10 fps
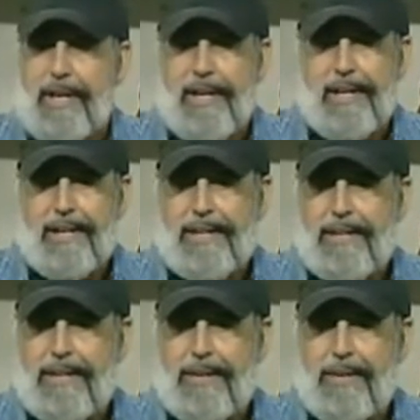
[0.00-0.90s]
and
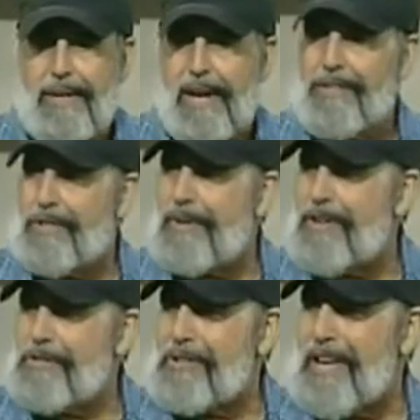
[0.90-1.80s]
all kinds of
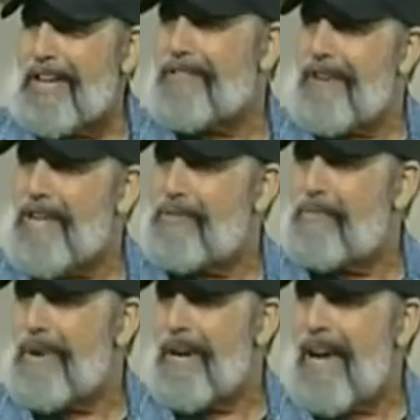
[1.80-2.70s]
crazy things. Fights
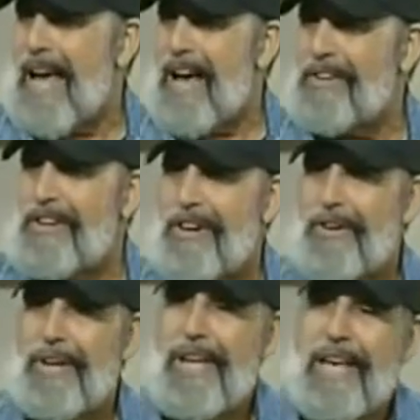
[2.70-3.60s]
would break out,
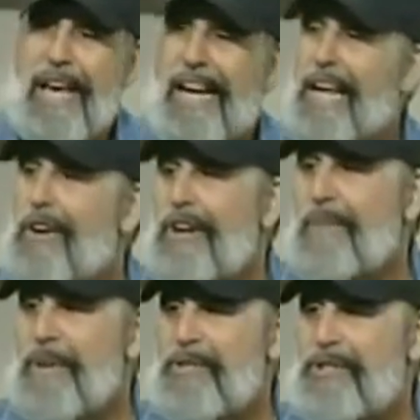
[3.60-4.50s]
And I'd go to
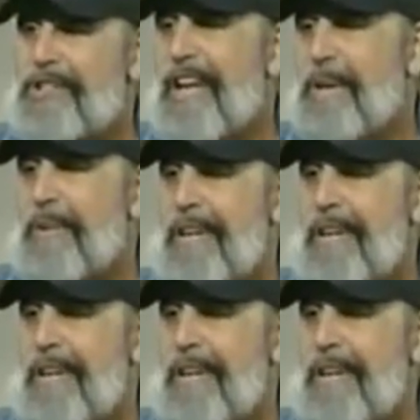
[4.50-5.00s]
the missions and I would